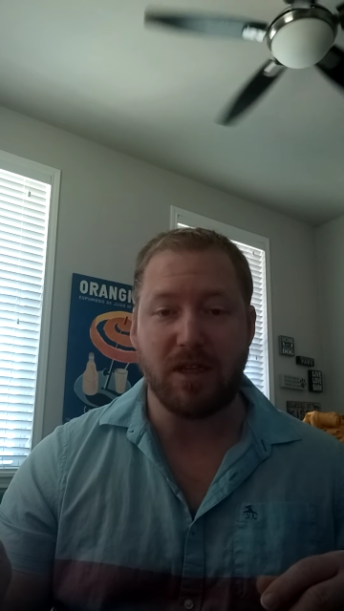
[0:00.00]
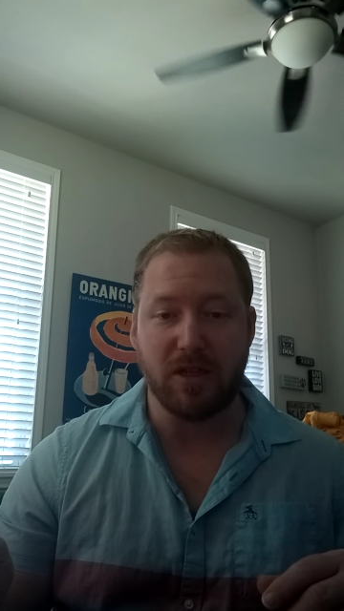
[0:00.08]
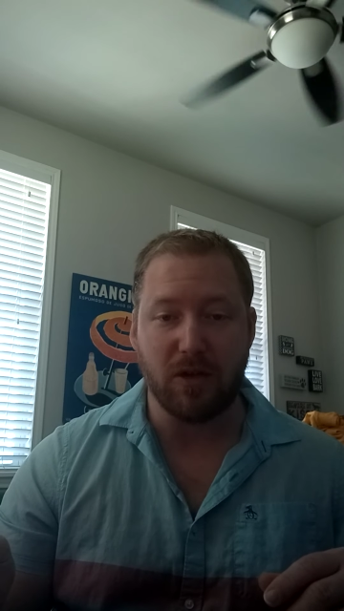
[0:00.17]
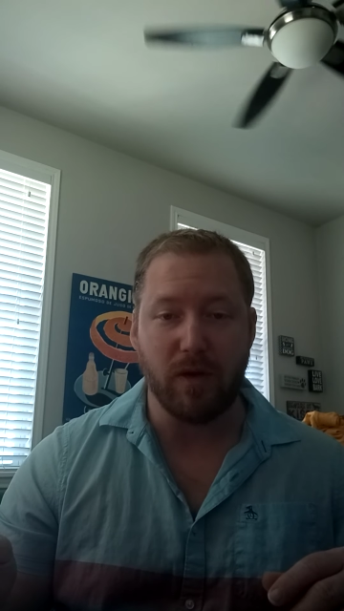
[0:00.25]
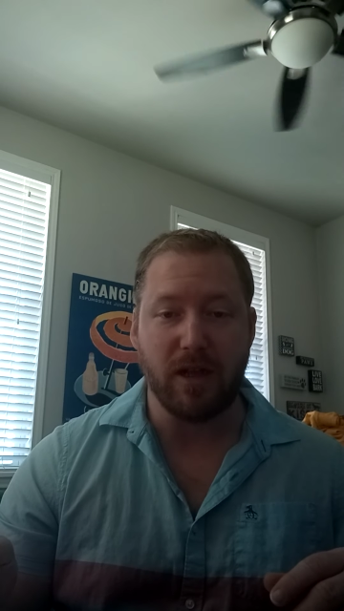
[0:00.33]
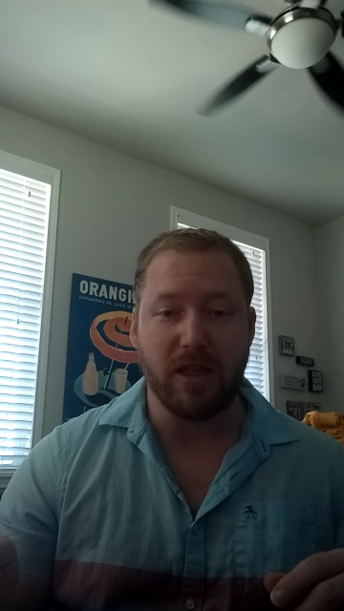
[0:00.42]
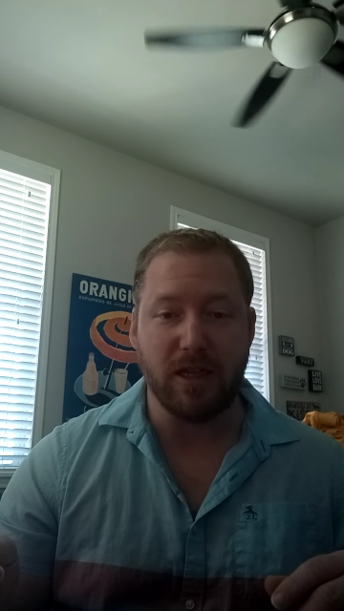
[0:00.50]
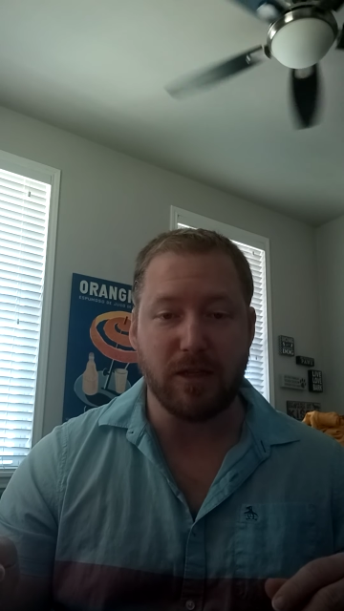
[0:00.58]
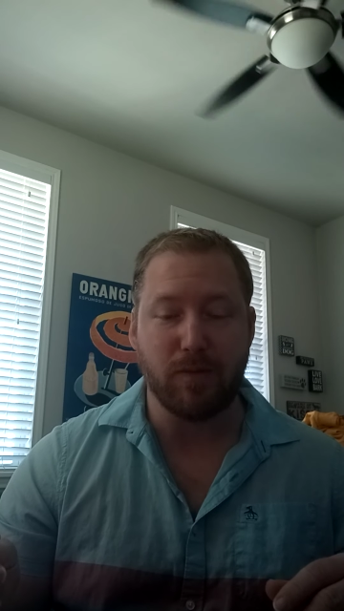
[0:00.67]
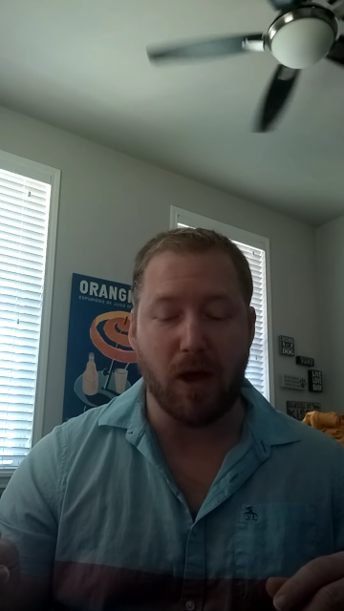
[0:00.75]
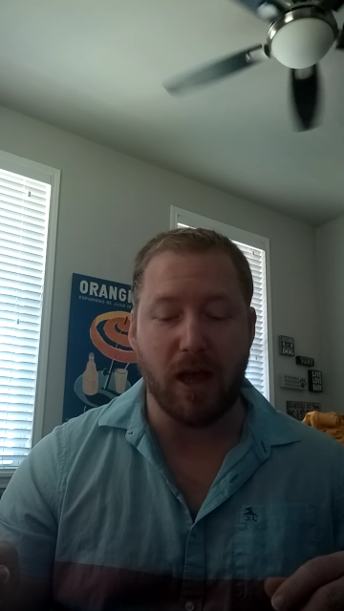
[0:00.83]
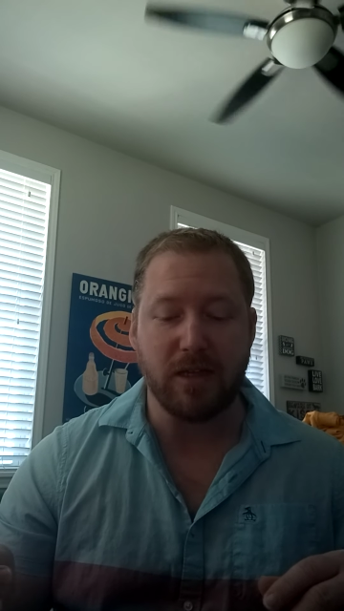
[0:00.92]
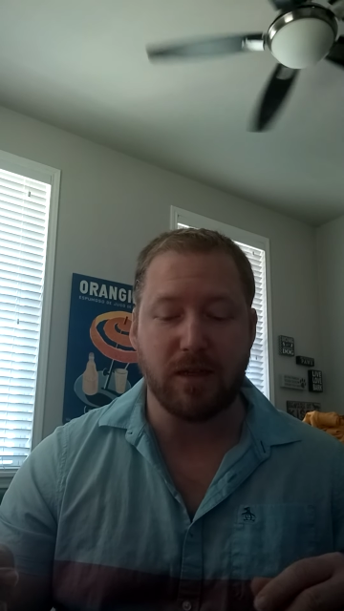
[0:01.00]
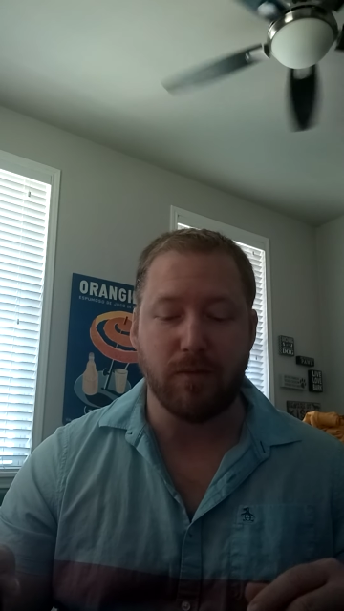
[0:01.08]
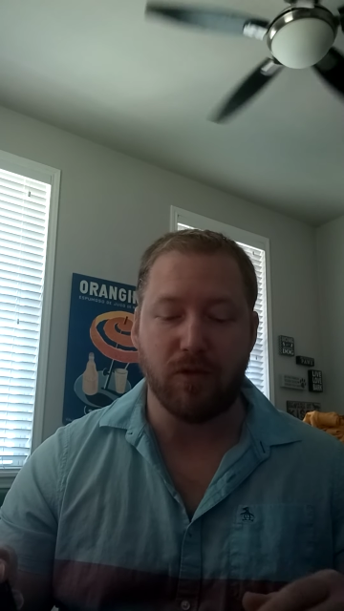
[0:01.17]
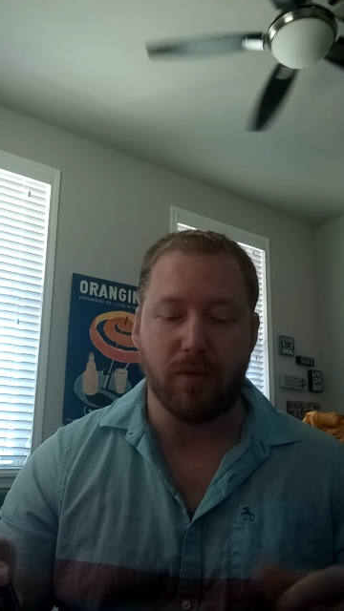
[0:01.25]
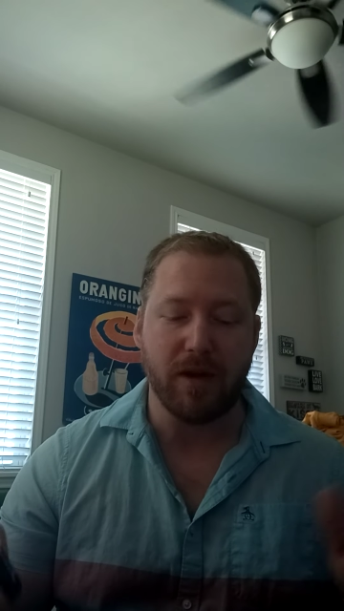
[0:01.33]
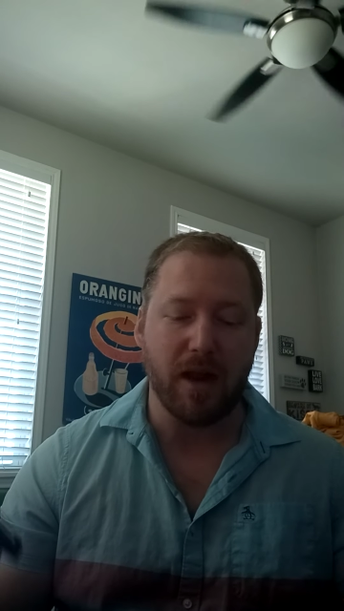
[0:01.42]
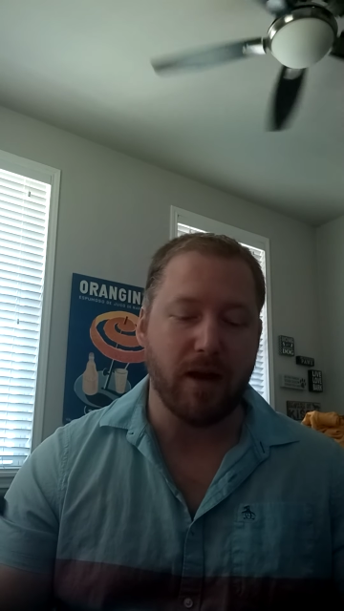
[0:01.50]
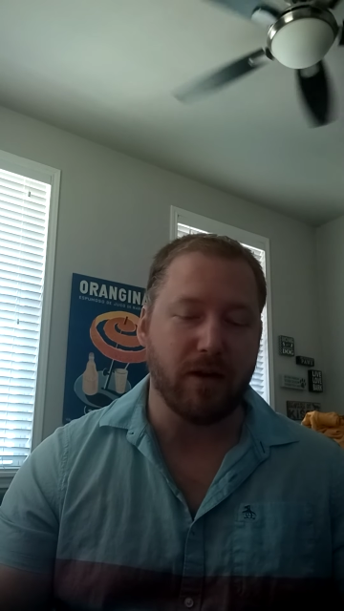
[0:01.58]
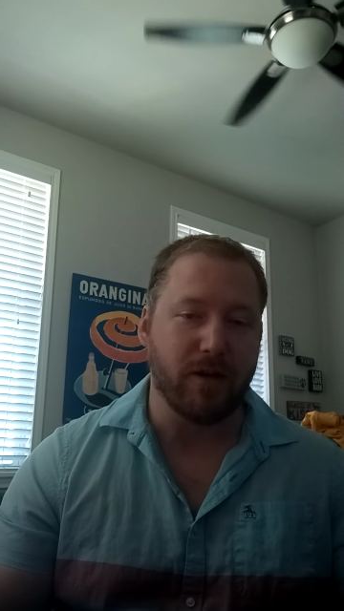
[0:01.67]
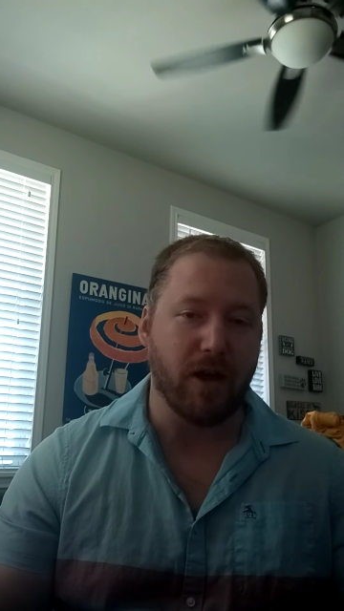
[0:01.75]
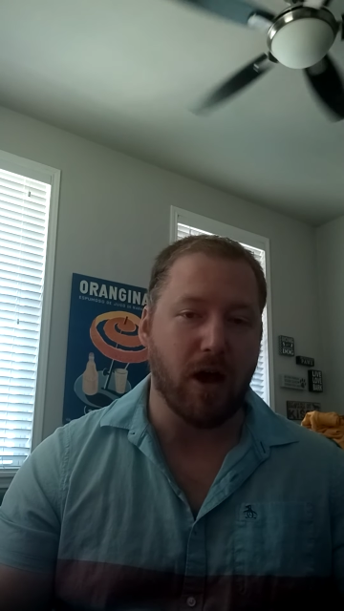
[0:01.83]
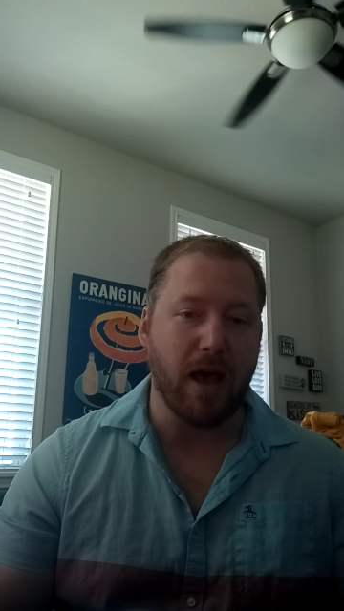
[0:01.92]
as quickly as possible. But I
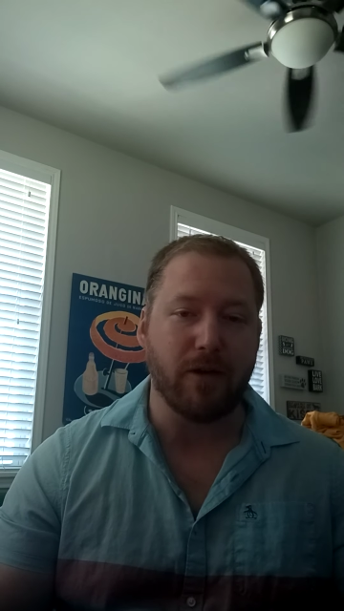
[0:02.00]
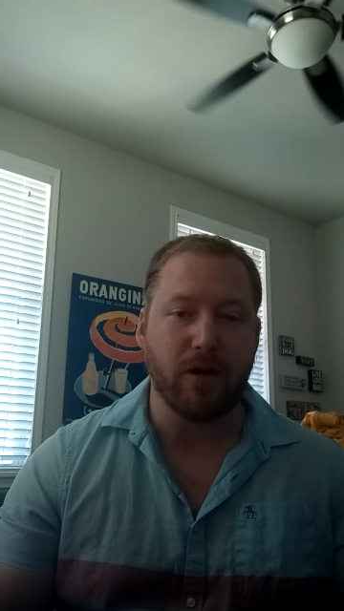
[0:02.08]
don't know.